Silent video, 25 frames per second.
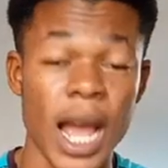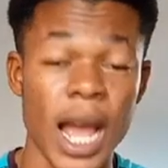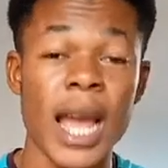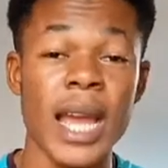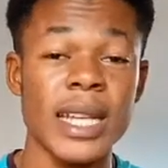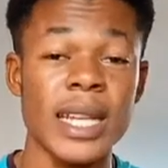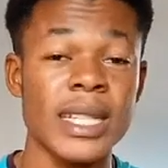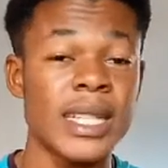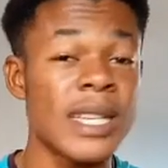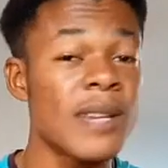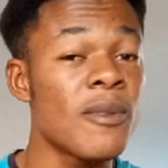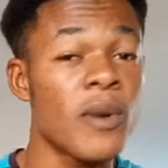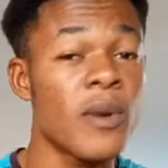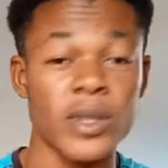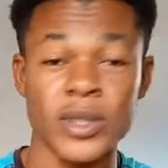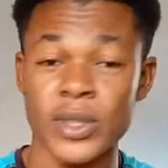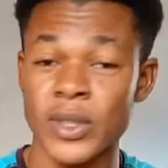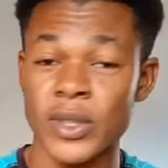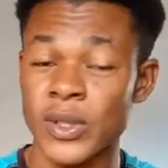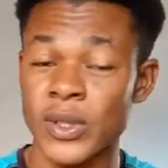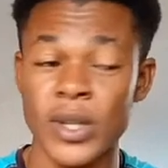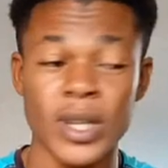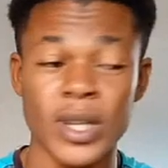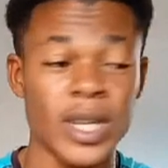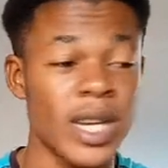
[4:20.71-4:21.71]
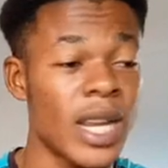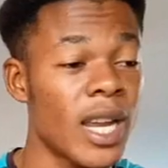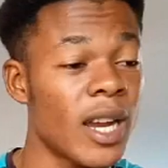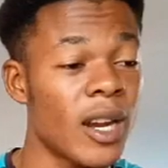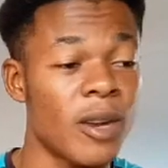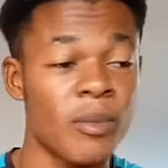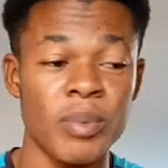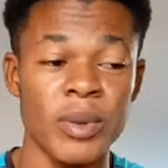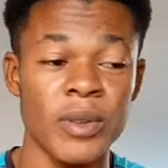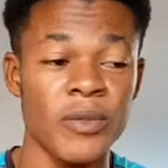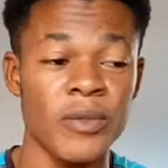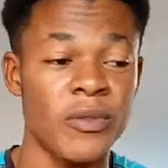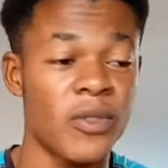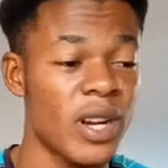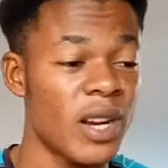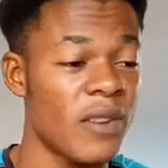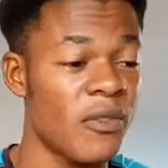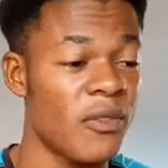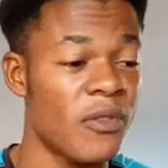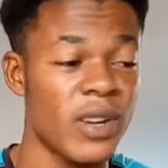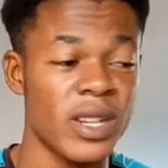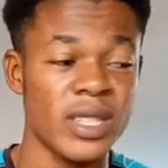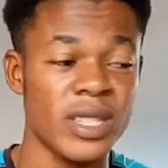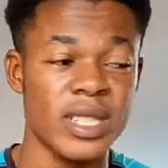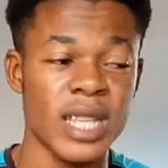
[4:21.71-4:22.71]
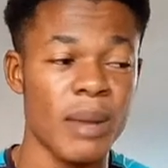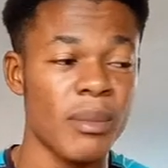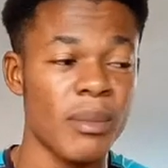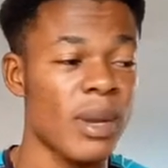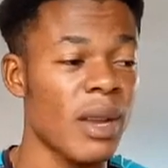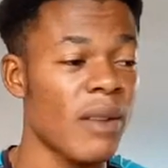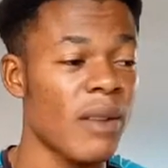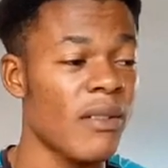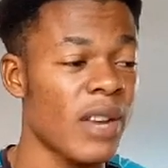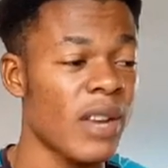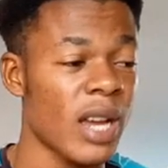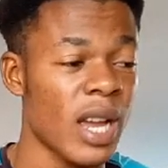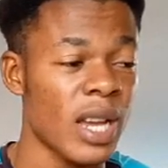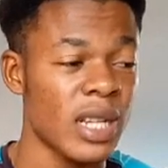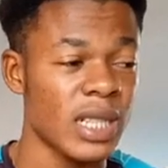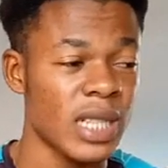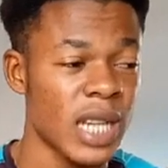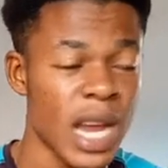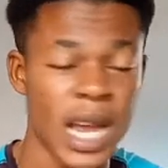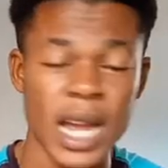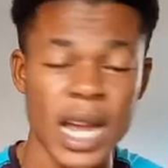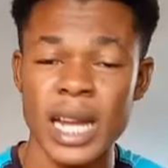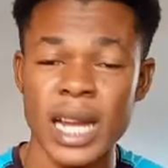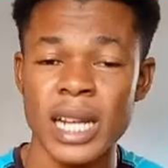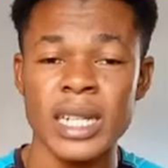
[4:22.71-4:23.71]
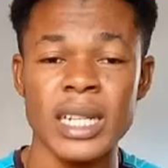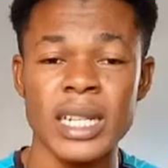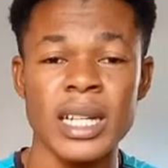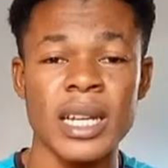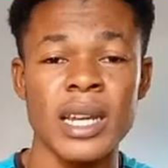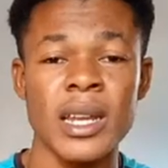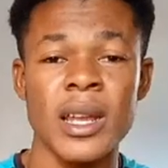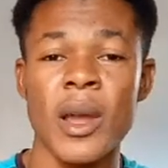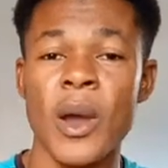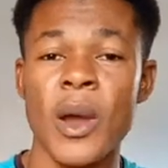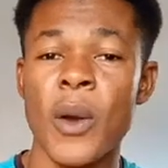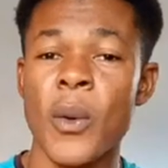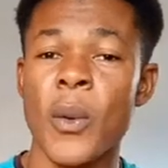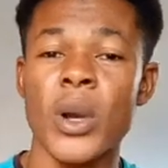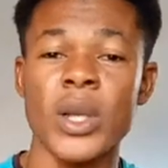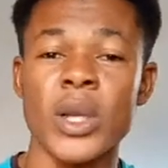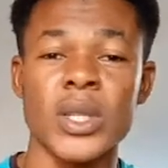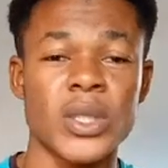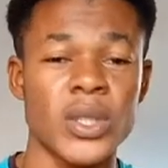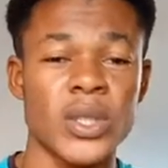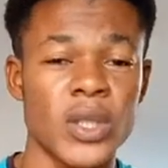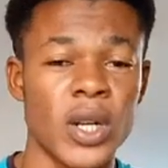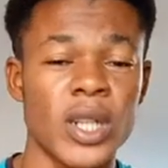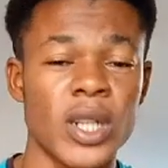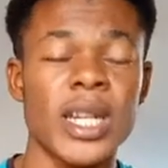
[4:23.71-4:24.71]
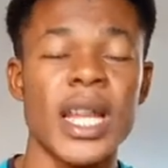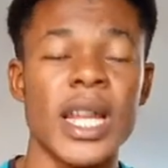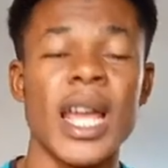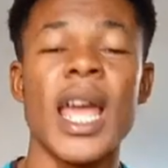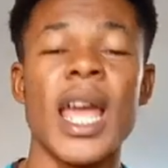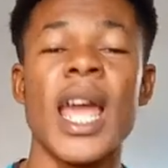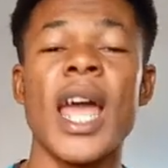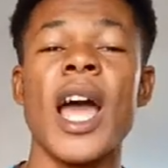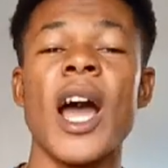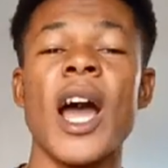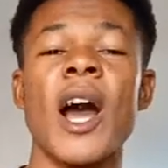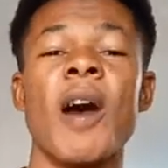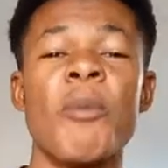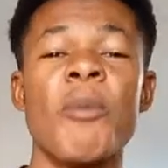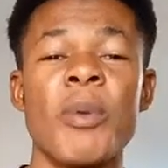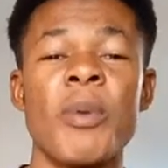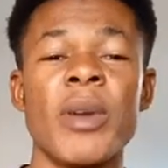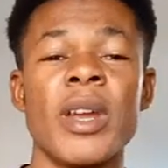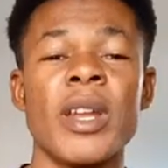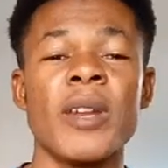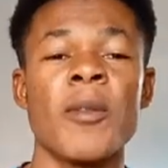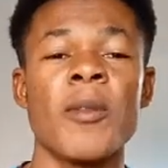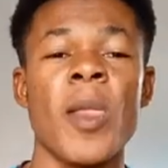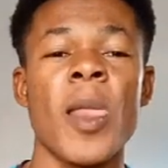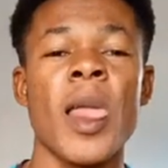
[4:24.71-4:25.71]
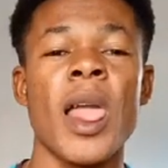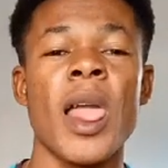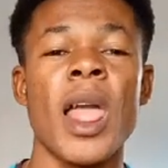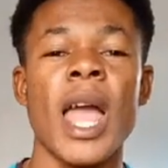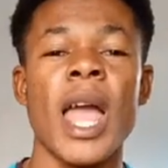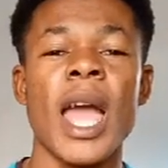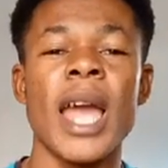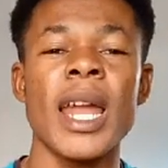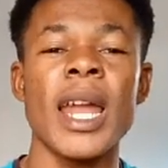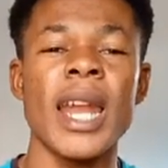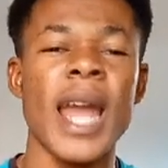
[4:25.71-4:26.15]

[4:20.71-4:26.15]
Guys, he was not helping. For the first time, Kamala was not helping.